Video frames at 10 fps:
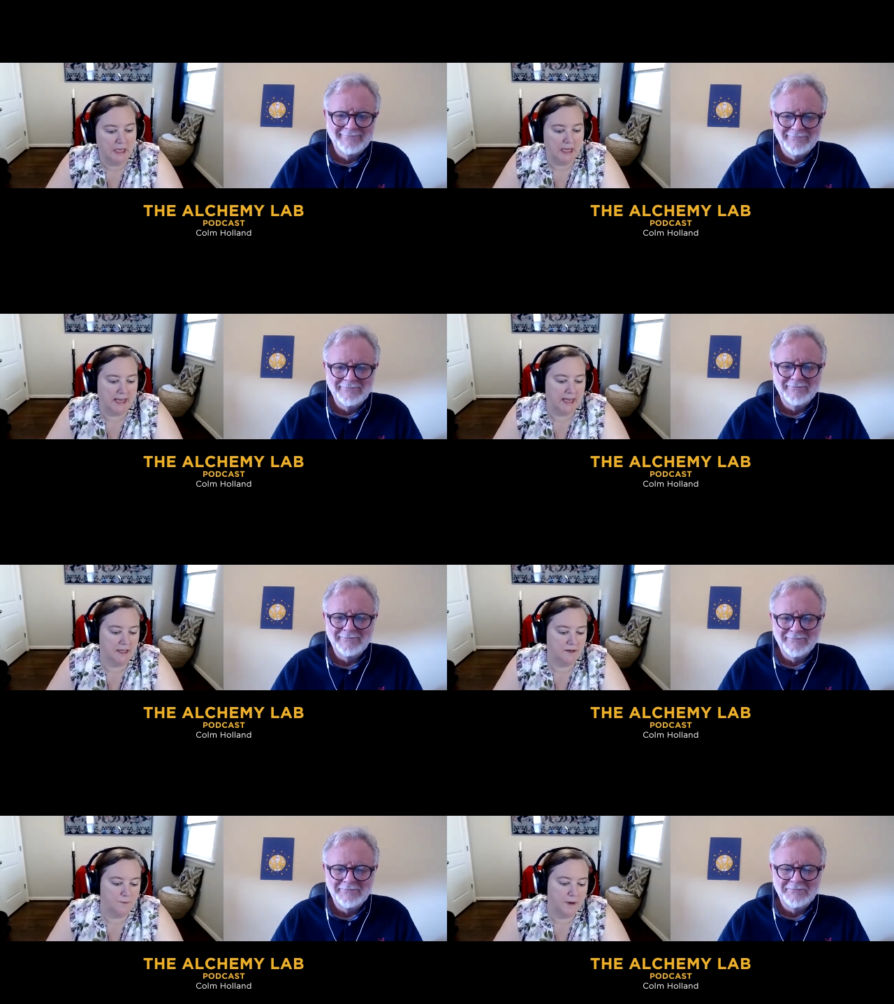
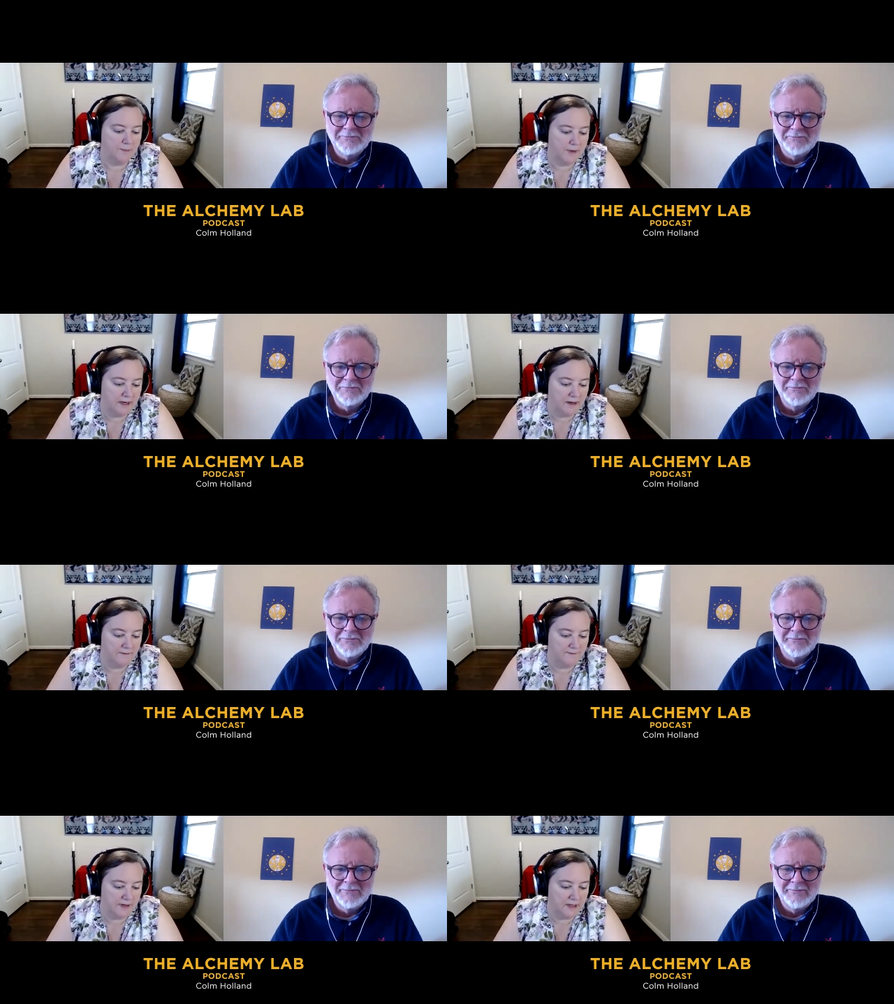Speaker 1: And when we
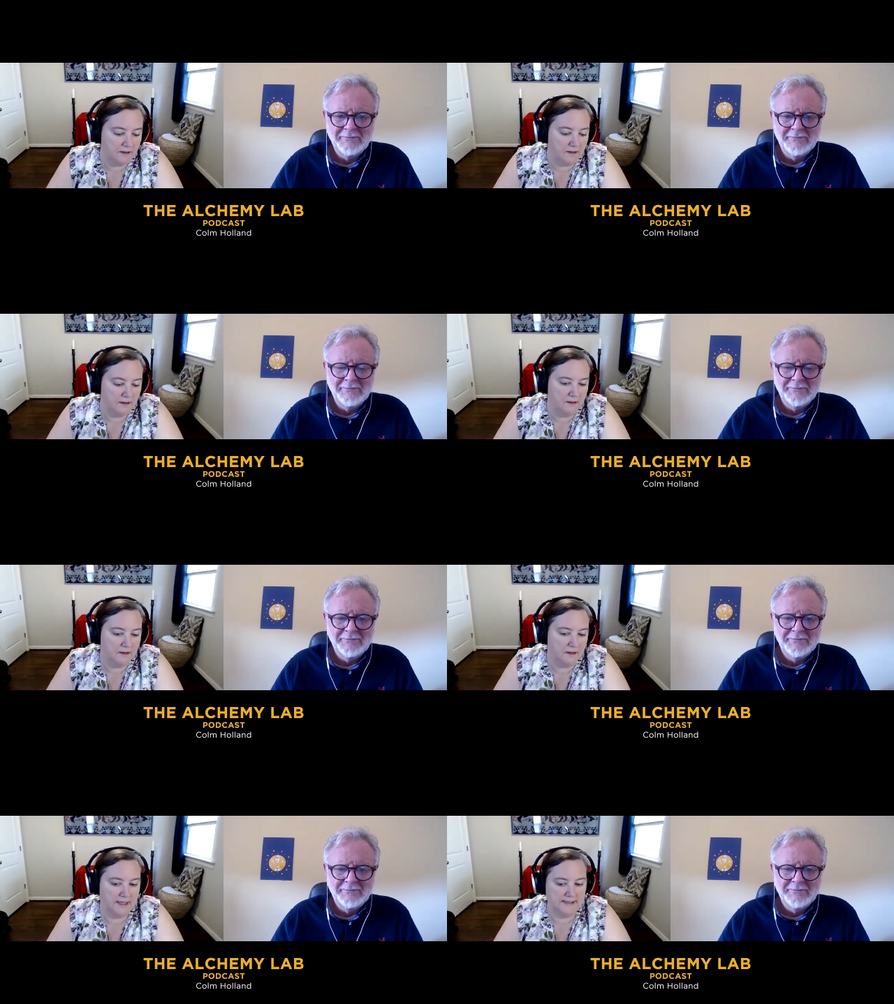feel
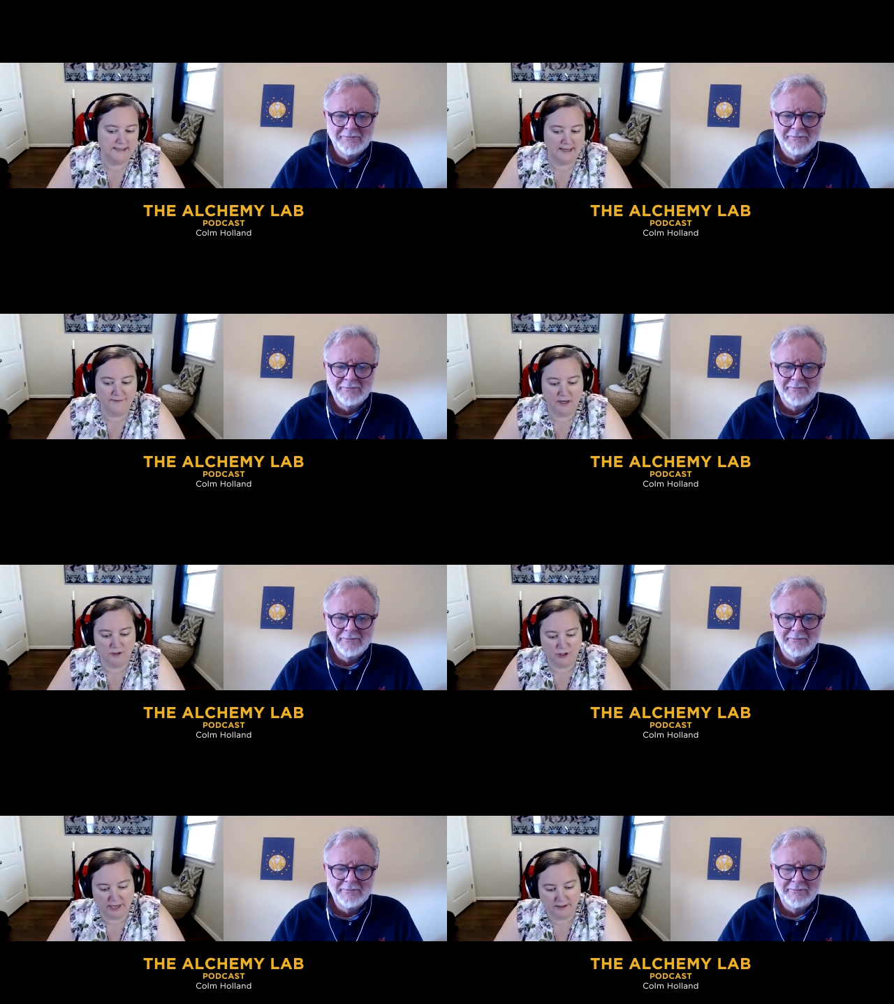unsafe in our
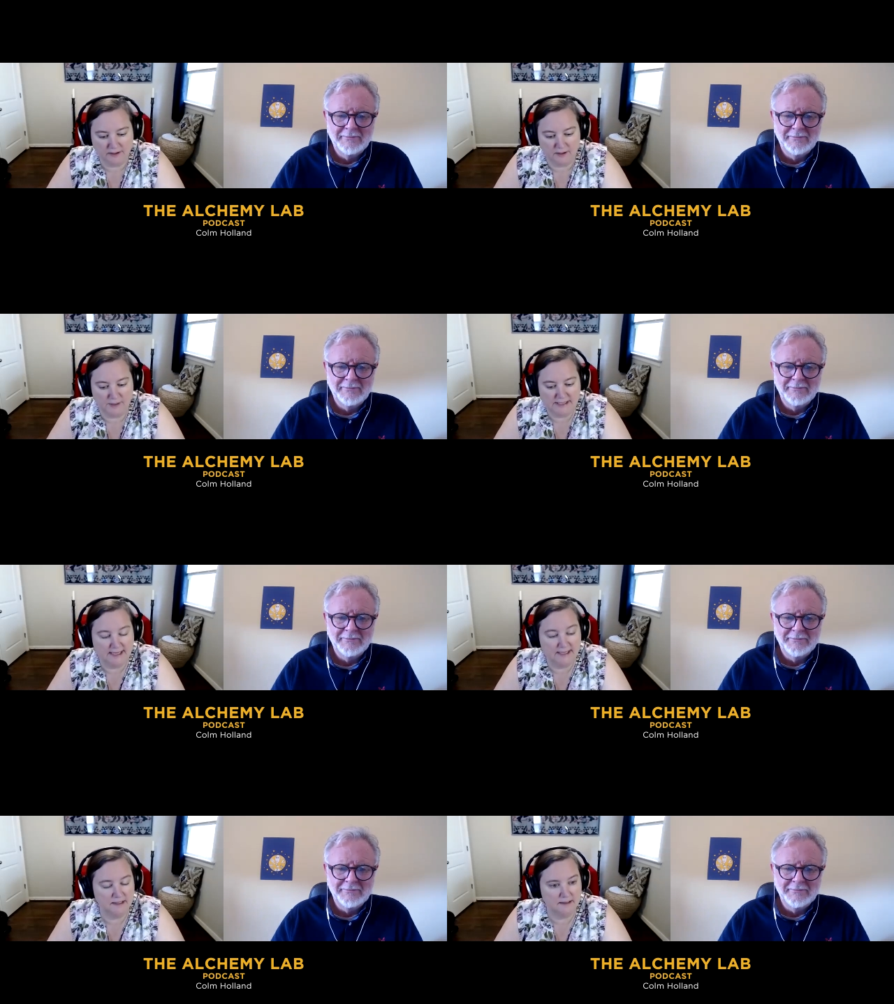childhood, we
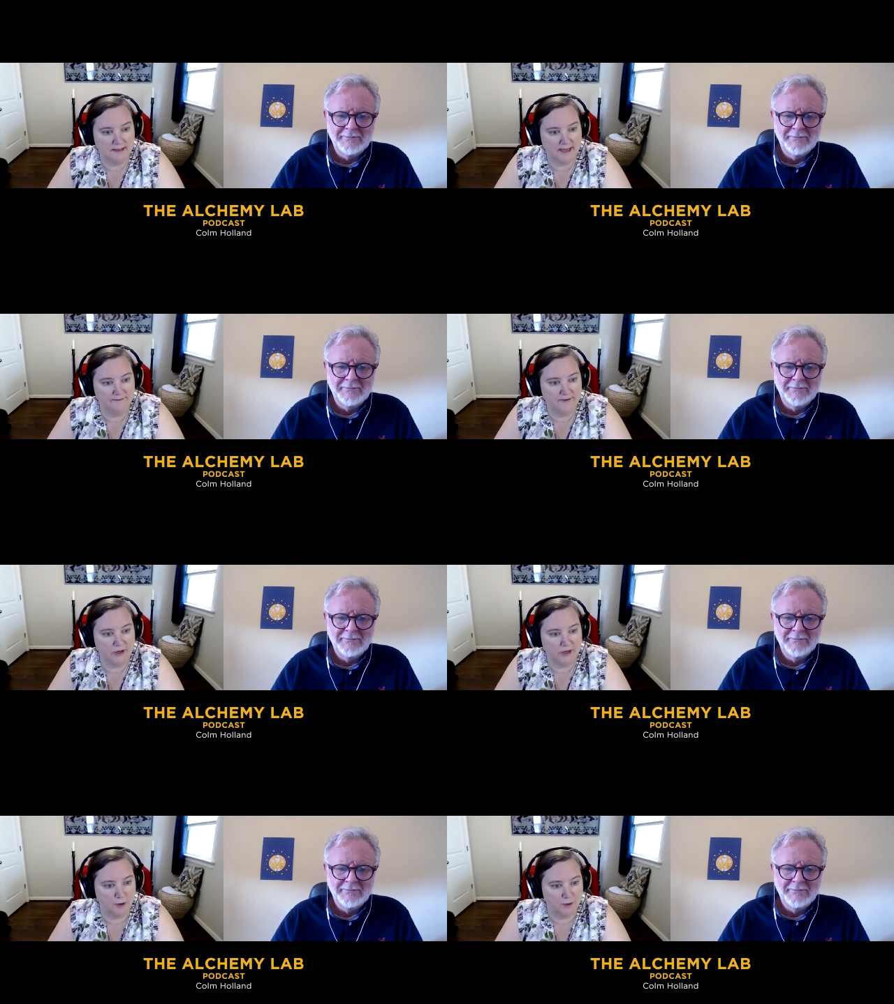tend to have very
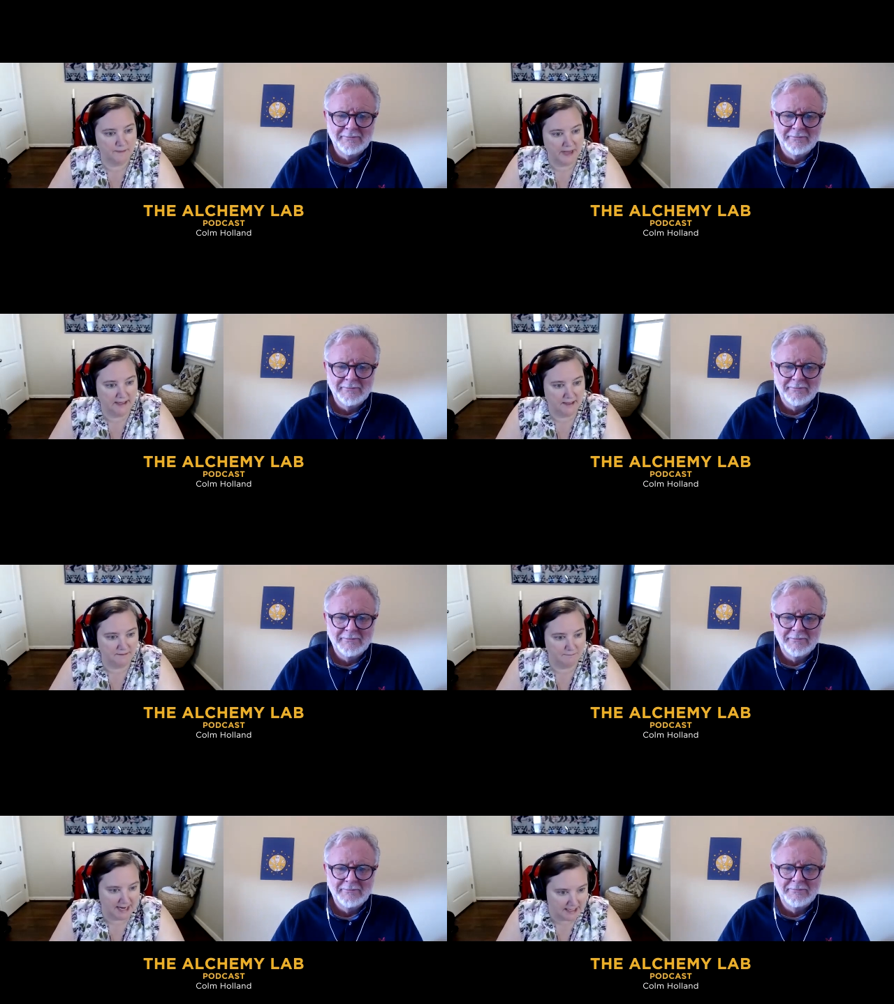codependent
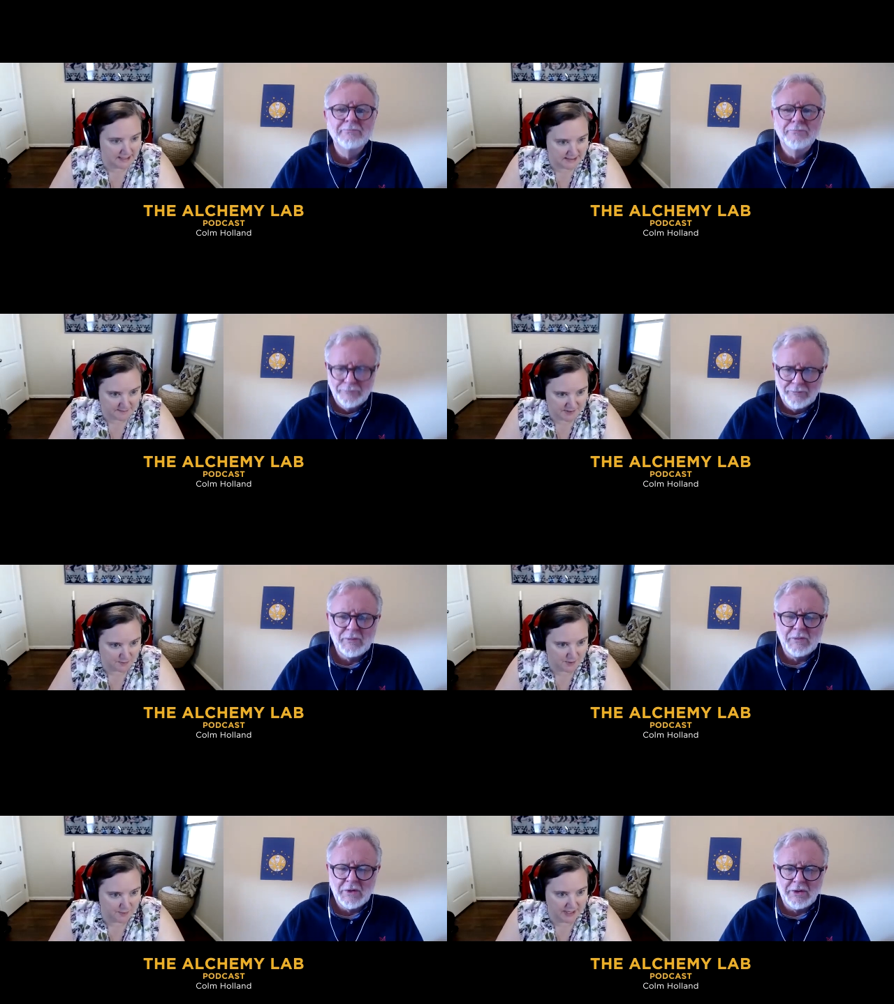mechanisms
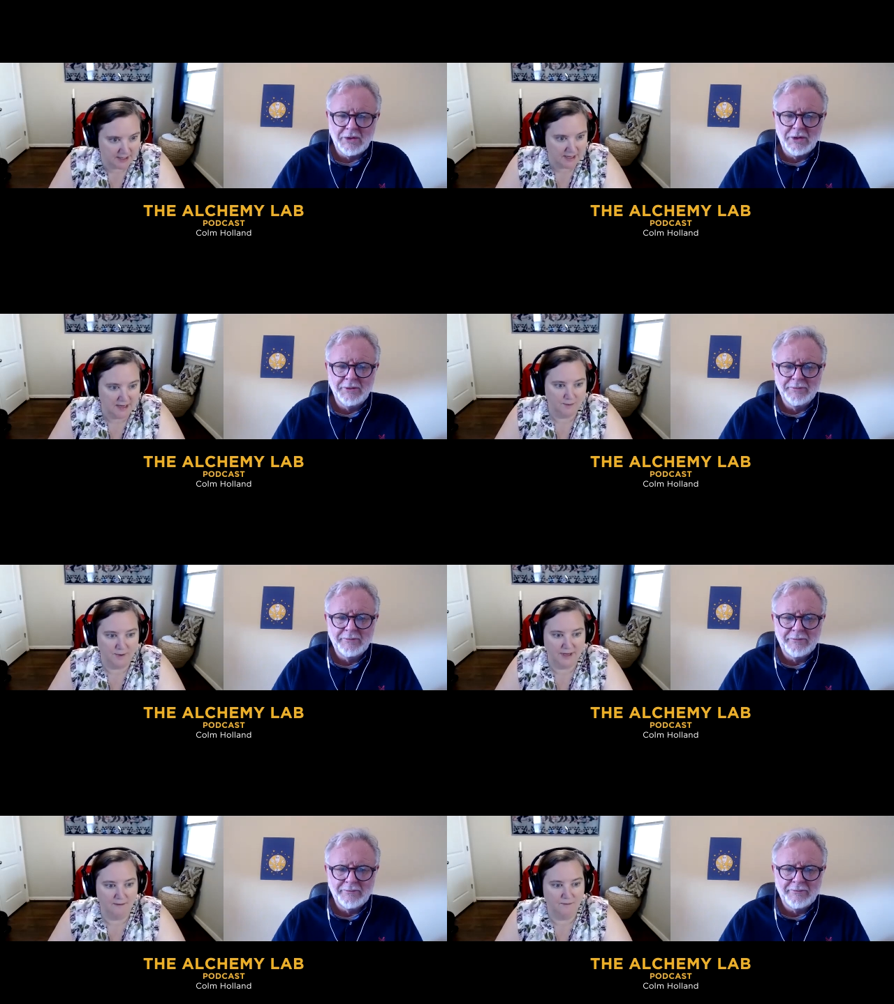where we okay.
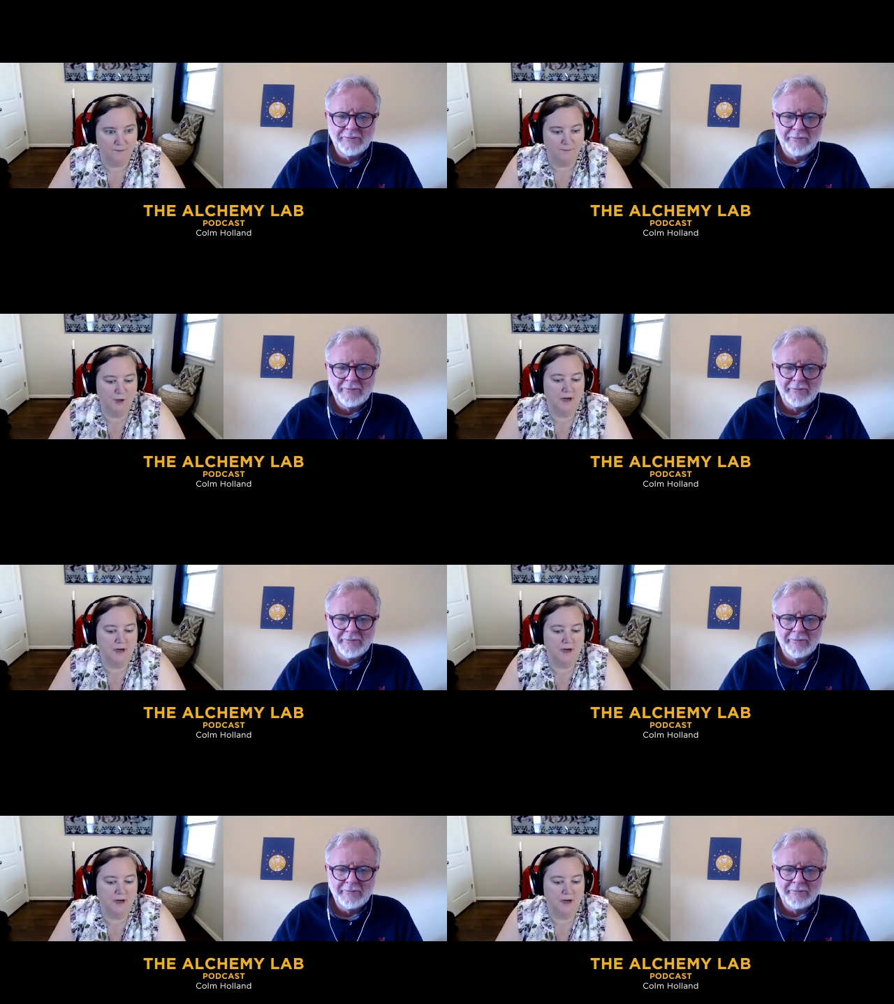we put